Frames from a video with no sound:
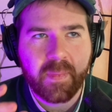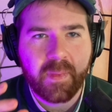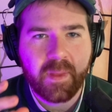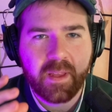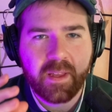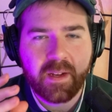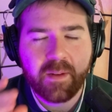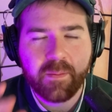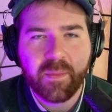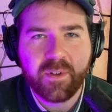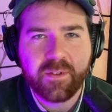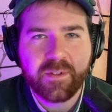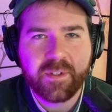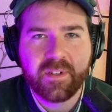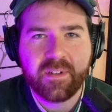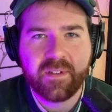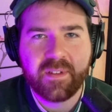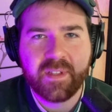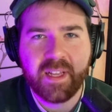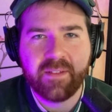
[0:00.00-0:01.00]
an
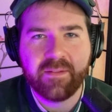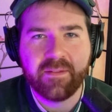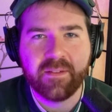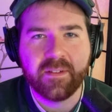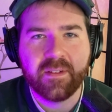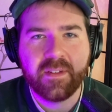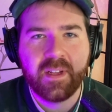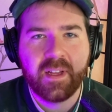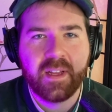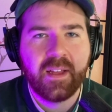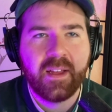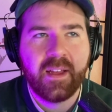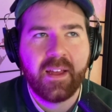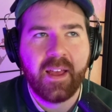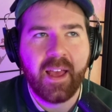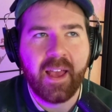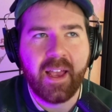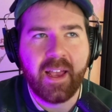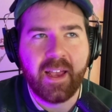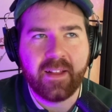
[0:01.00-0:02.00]
emotional level,
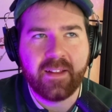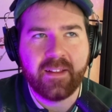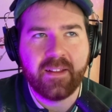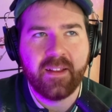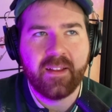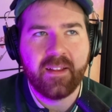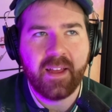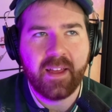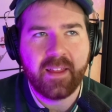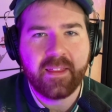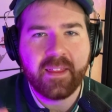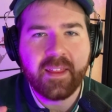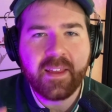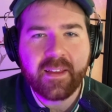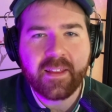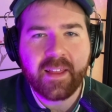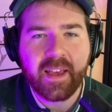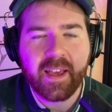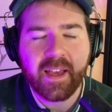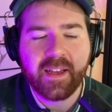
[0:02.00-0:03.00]
and I think
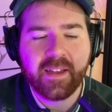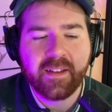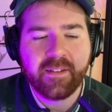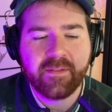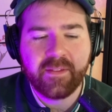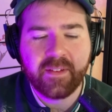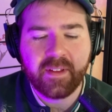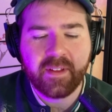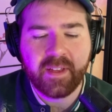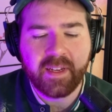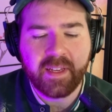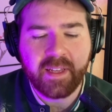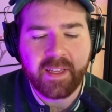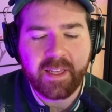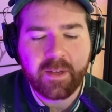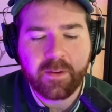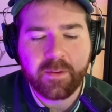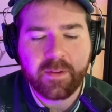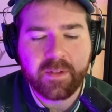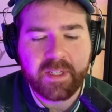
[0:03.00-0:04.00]
they have an
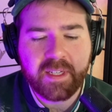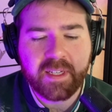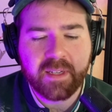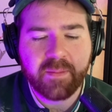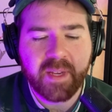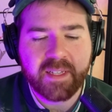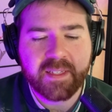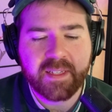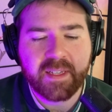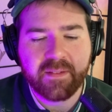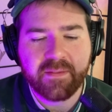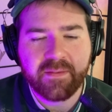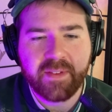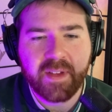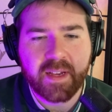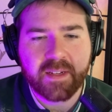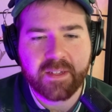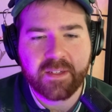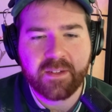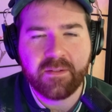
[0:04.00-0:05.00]
equally amazing
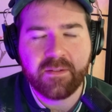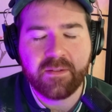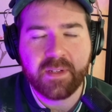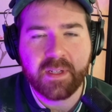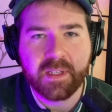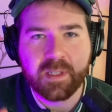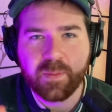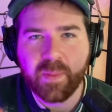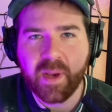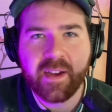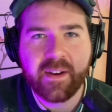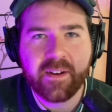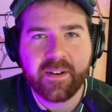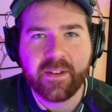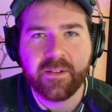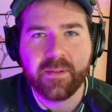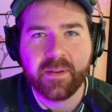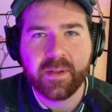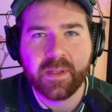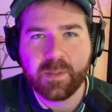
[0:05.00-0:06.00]
effect to inspire
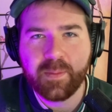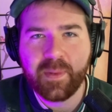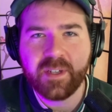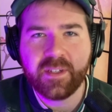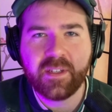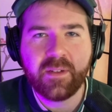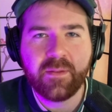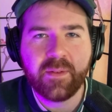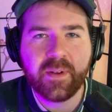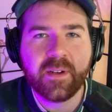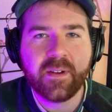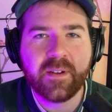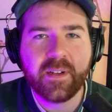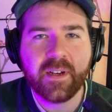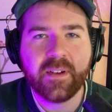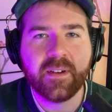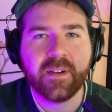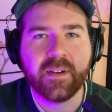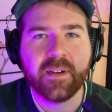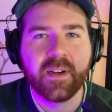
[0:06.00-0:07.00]
you, especially when you're
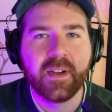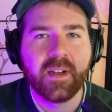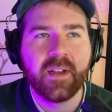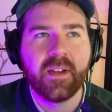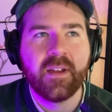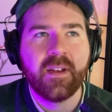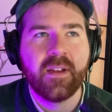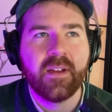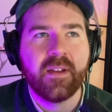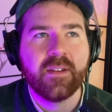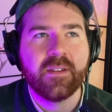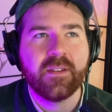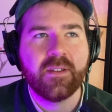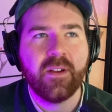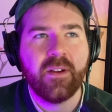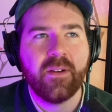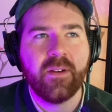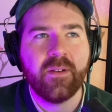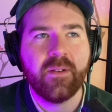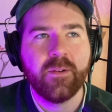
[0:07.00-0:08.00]
younger.
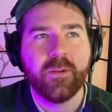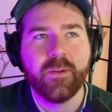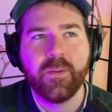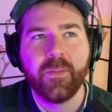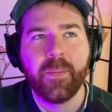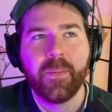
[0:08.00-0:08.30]
So